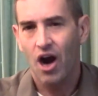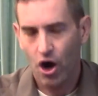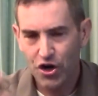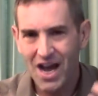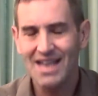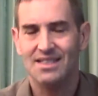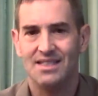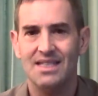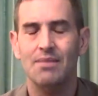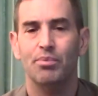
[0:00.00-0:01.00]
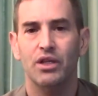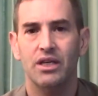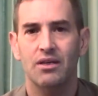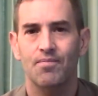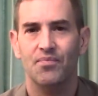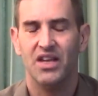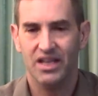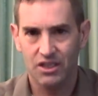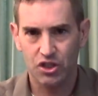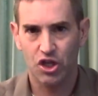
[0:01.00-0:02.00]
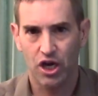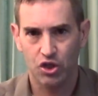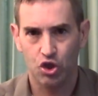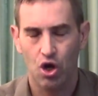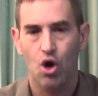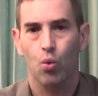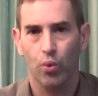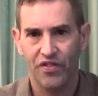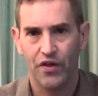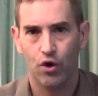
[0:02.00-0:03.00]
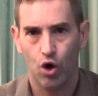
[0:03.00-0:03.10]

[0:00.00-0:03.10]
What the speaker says: are not deeply in touch with their